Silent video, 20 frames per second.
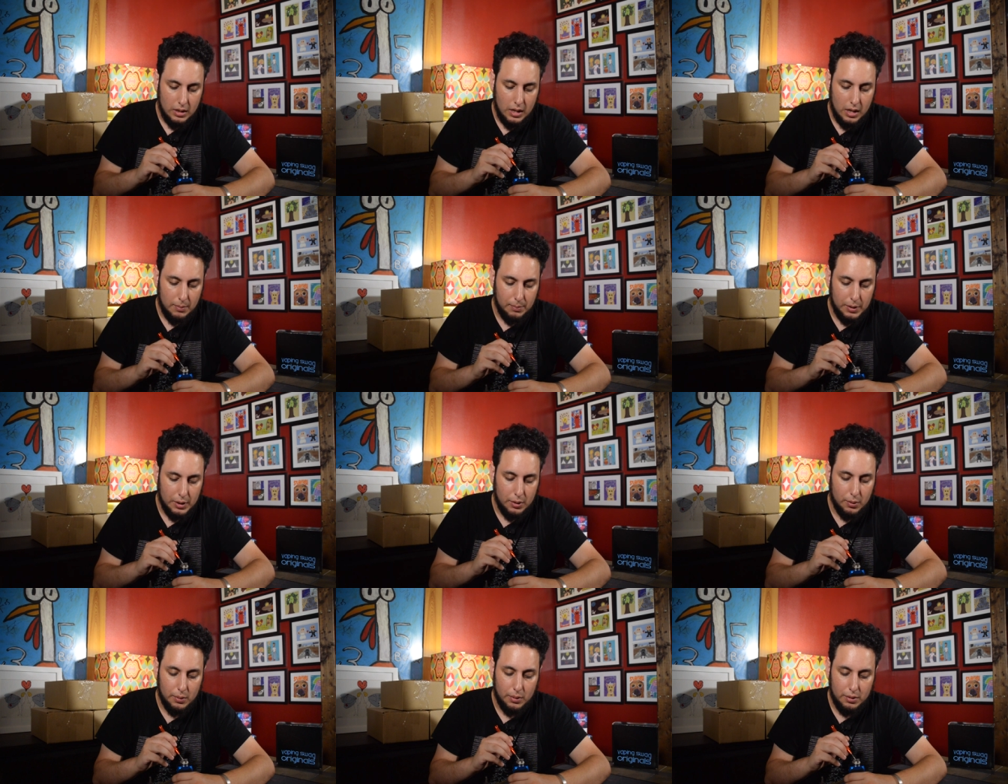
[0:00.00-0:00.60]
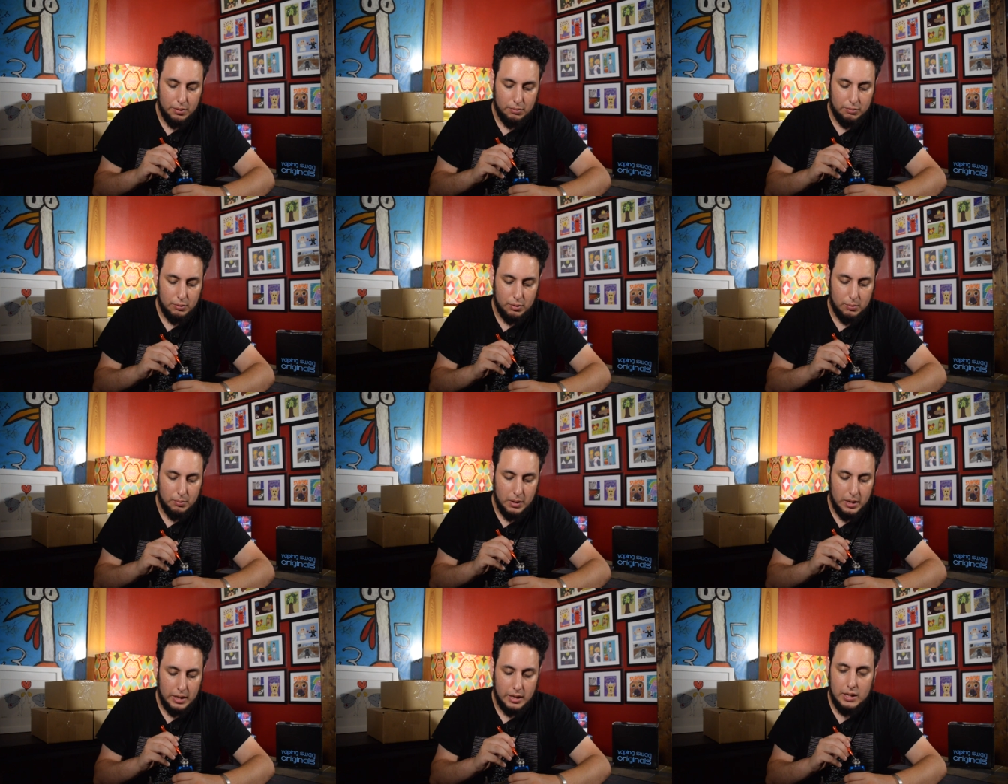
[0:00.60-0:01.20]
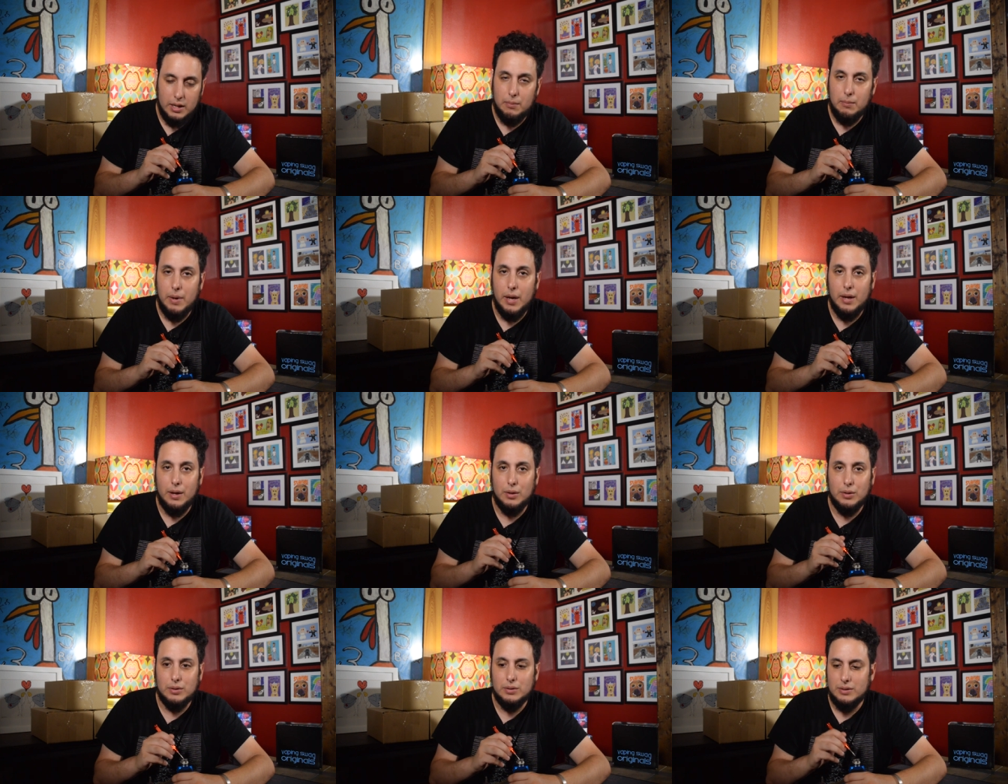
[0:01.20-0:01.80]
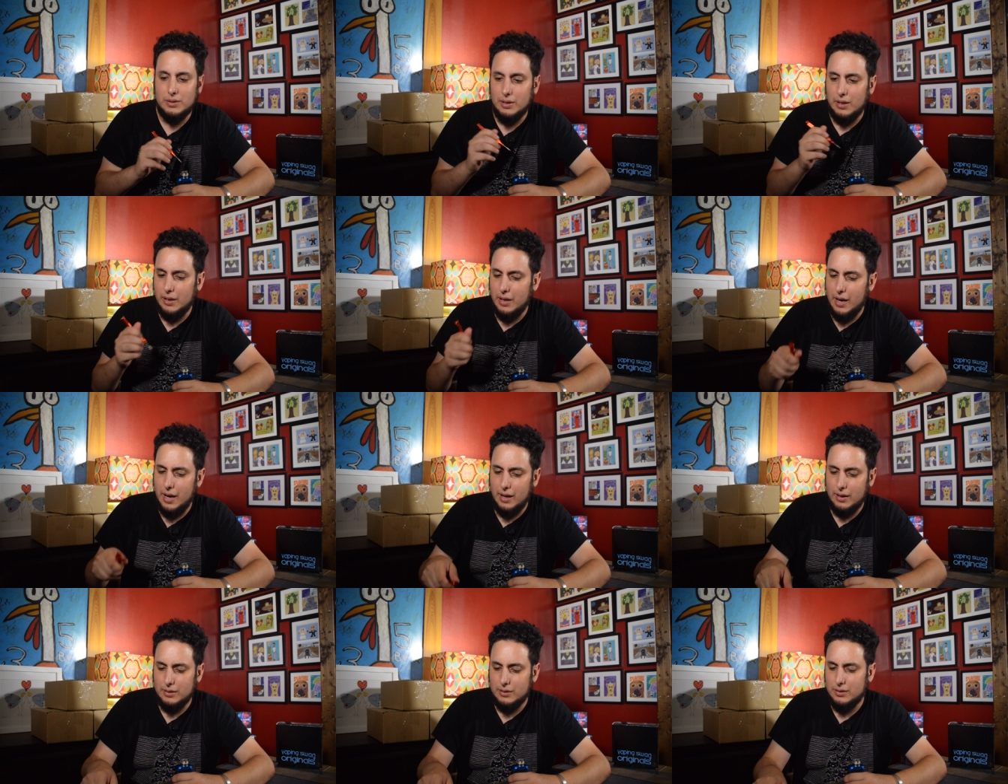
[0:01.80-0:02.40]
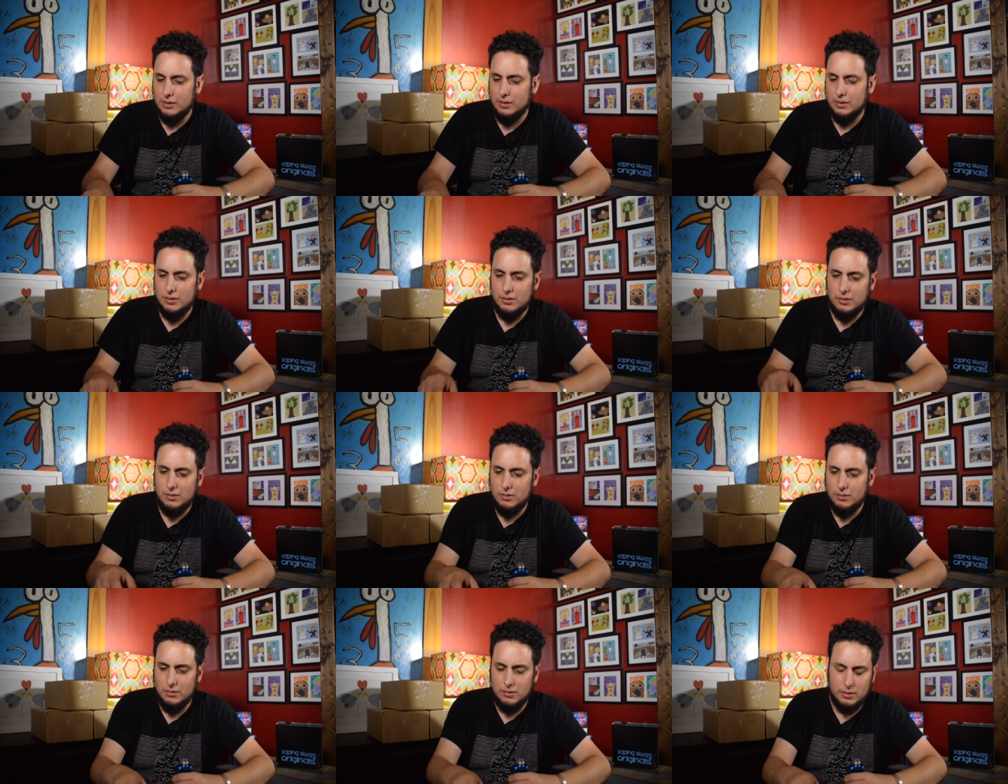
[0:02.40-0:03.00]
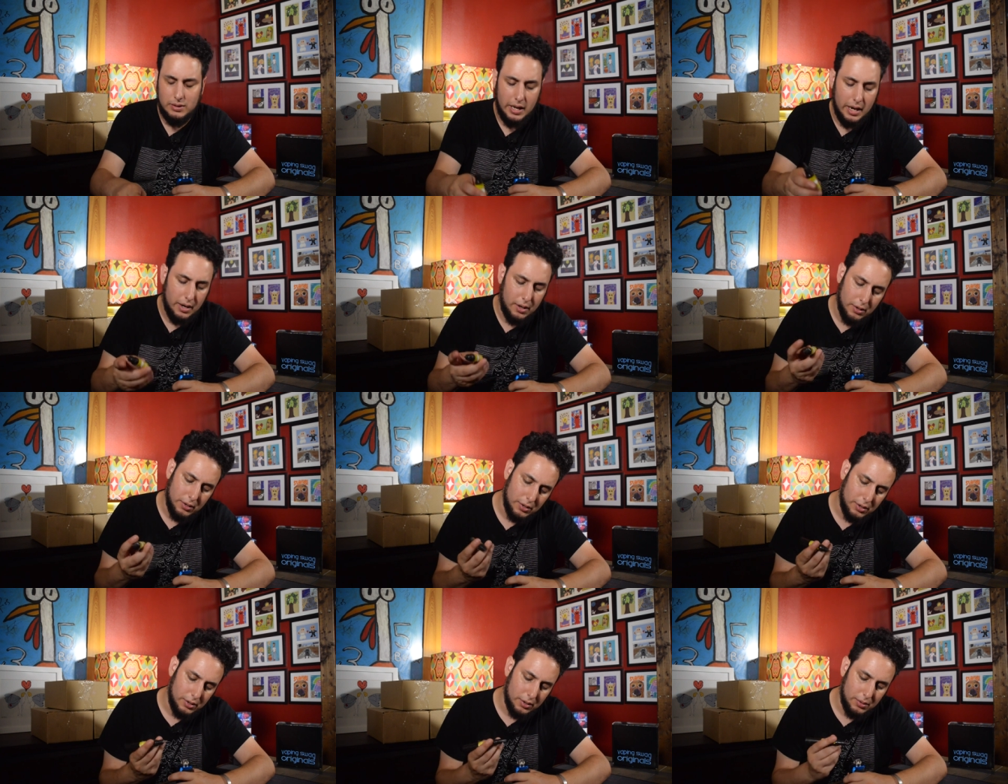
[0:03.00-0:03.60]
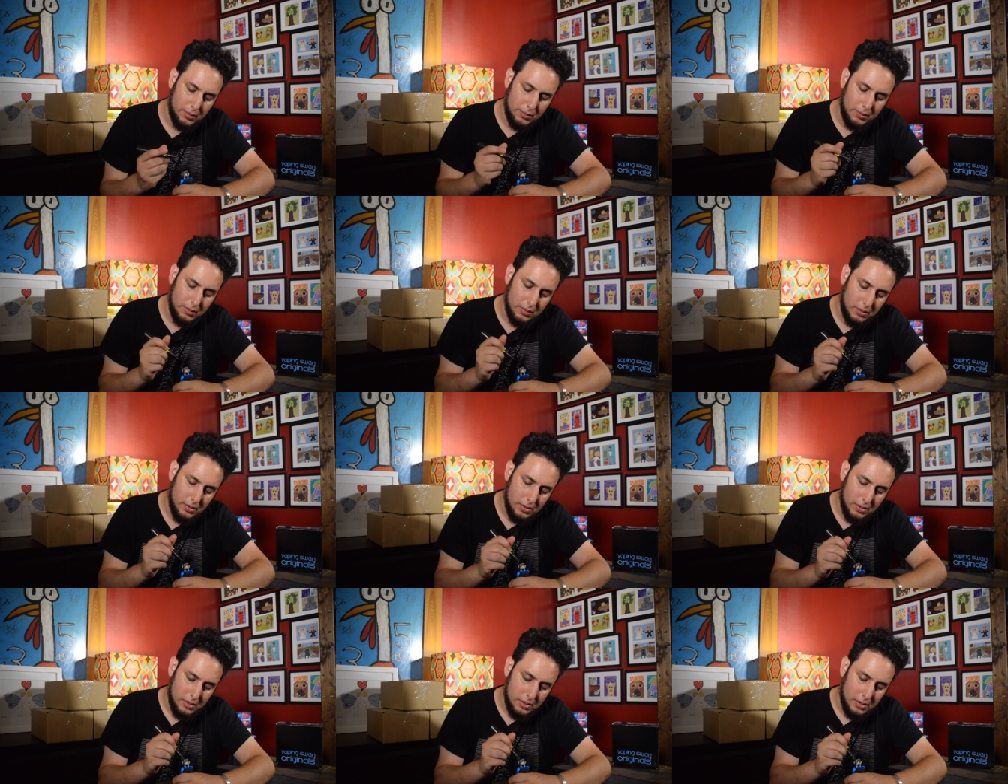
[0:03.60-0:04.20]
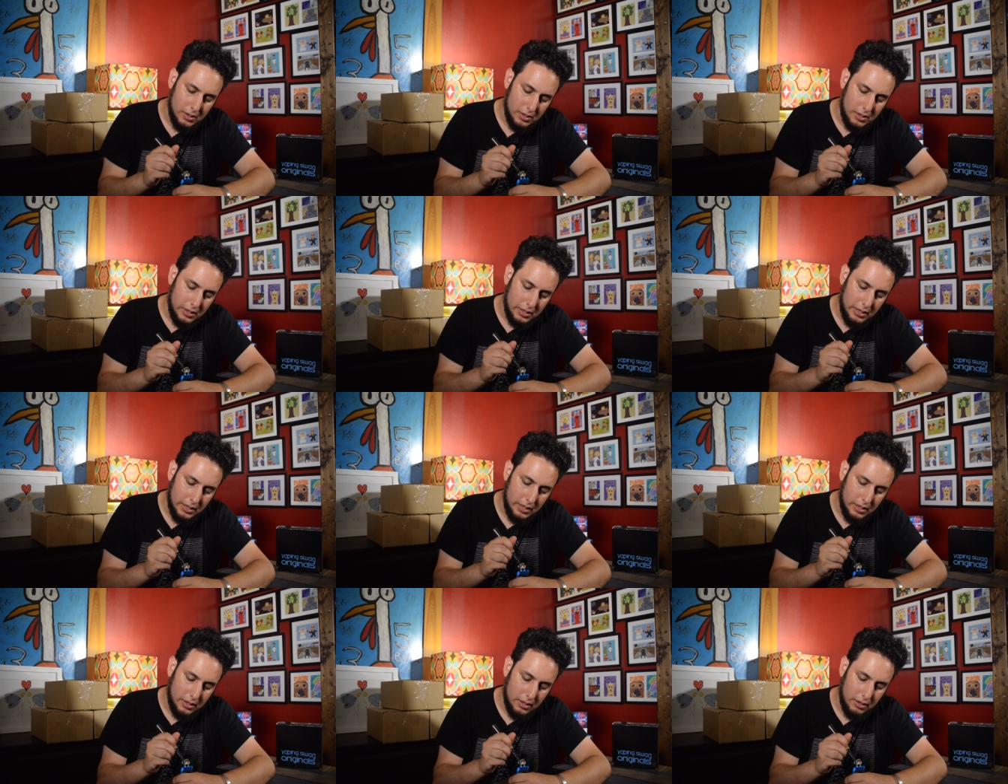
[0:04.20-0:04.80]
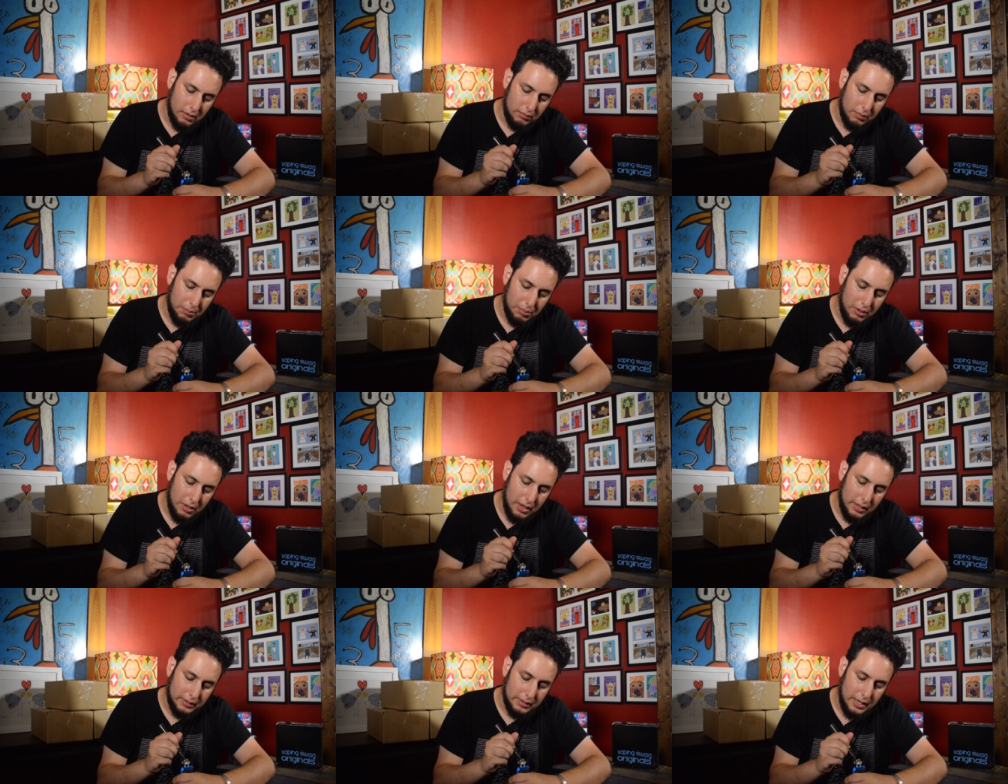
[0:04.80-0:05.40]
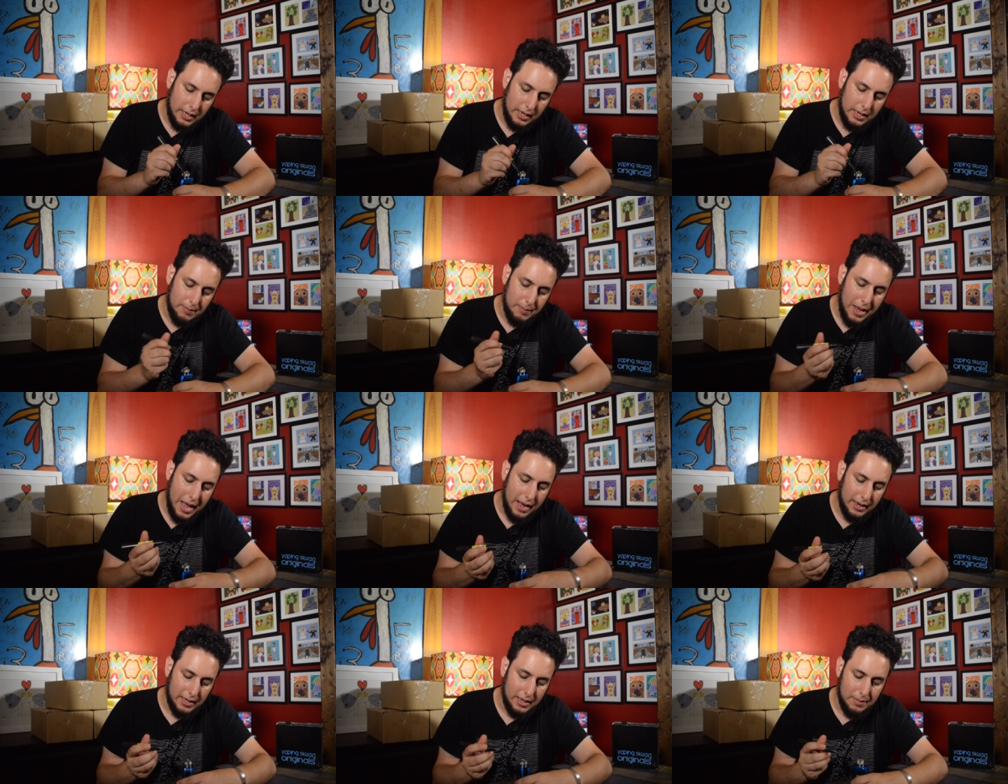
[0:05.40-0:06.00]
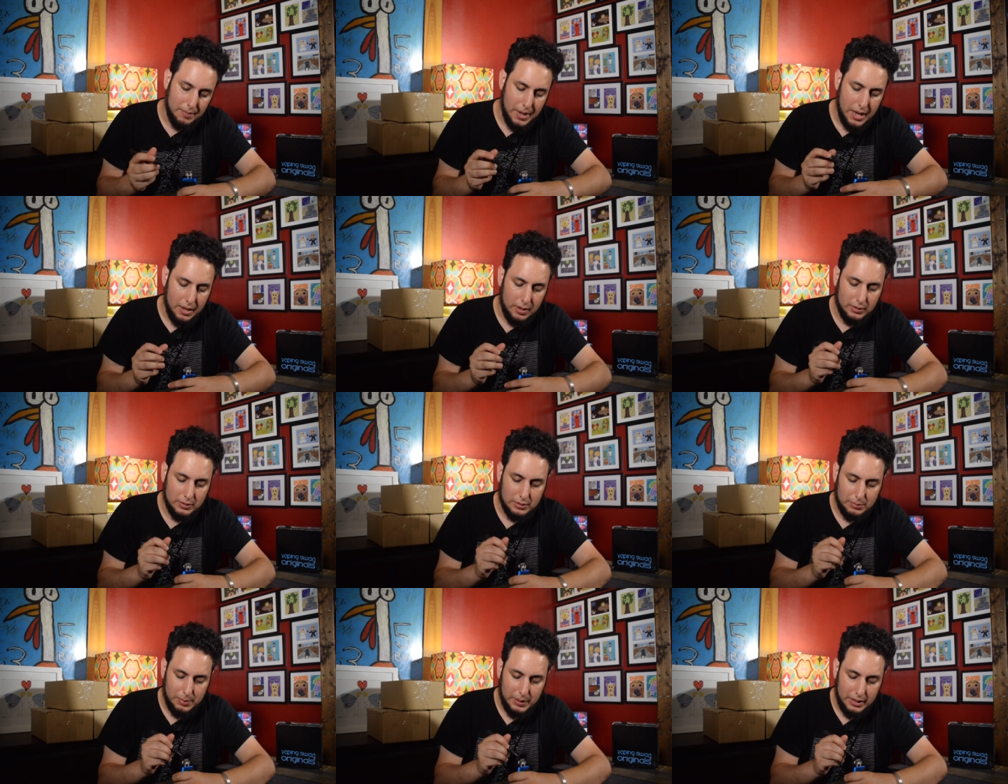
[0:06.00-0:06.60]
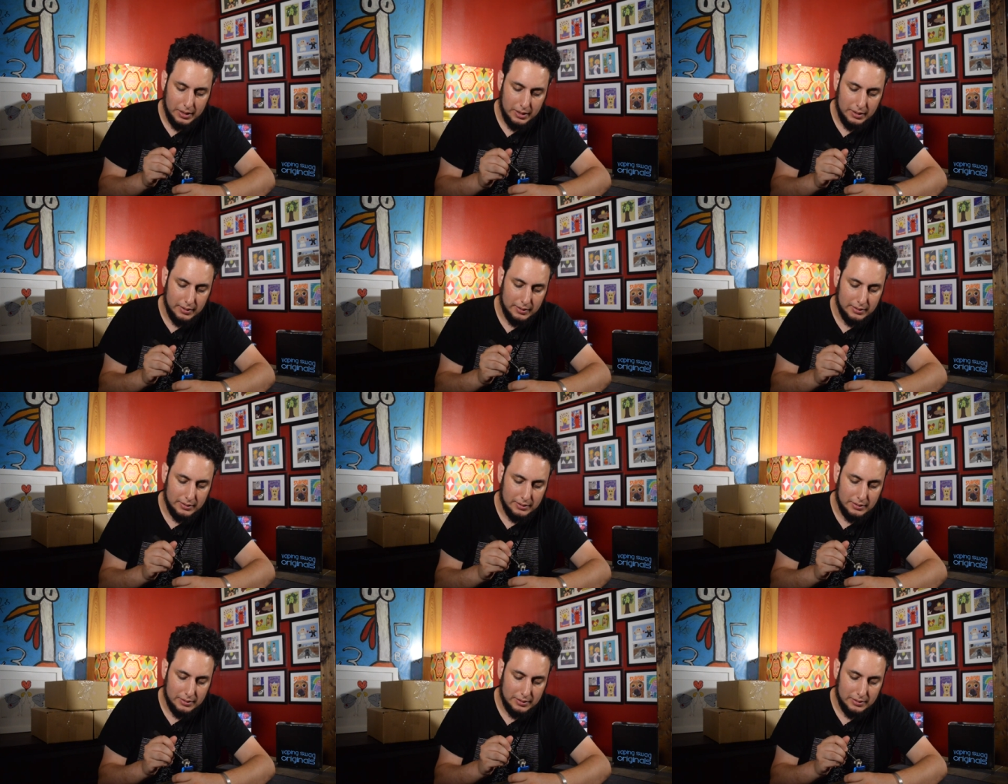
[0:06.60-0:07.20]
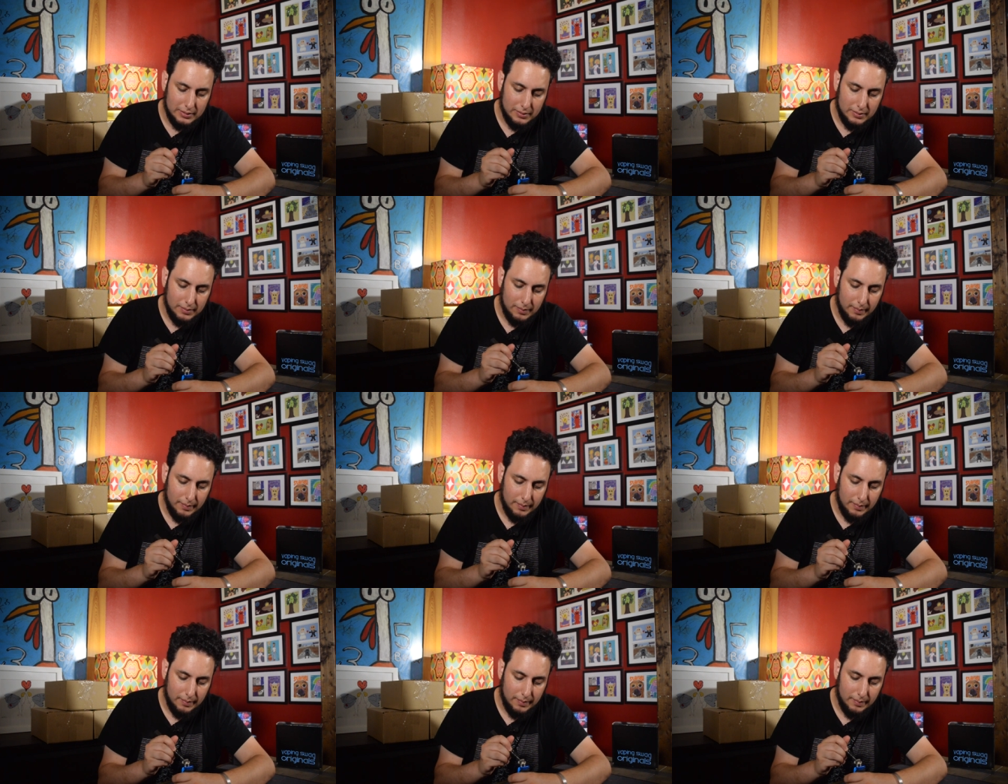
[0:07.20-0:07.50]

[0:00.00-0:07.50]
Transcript: I'll be going through my emails in the next day or two and uh, replying to any back emails, because